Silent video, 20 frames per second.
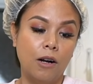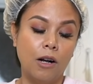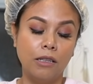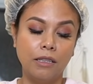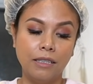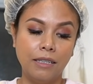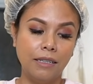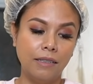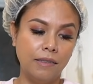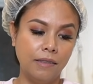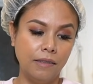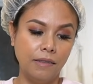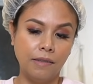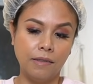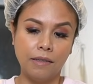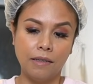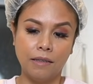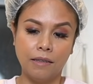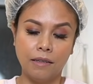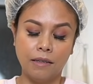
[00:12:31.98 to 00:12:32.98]
holiday
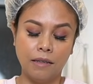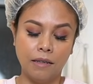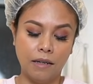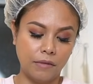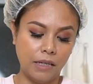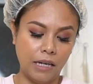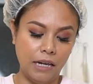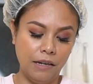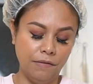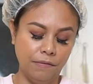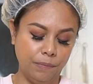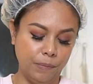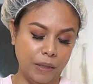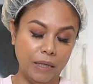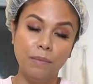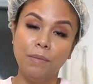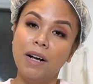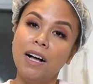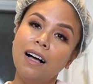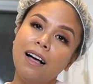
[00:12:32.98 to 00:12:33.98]
season, I've
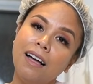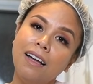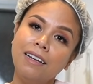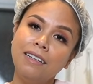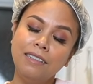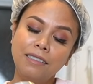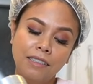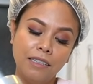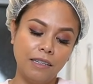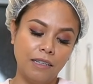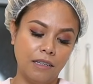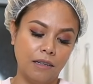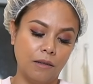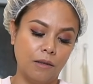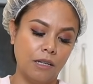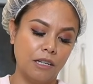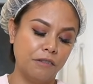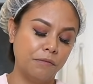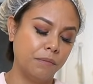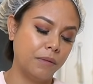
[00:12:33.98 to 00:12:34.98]
been behind in a
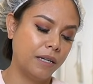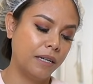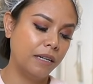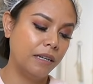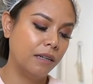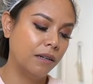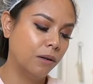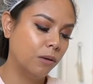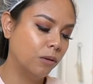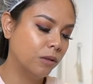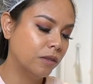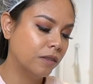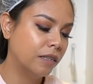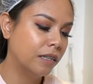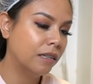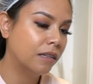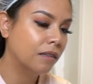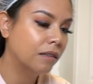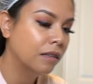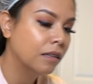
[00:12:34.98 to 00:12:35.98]
lot of my
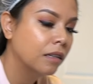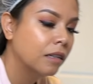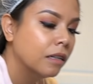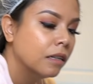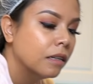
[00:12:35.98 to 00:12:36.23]
wholesale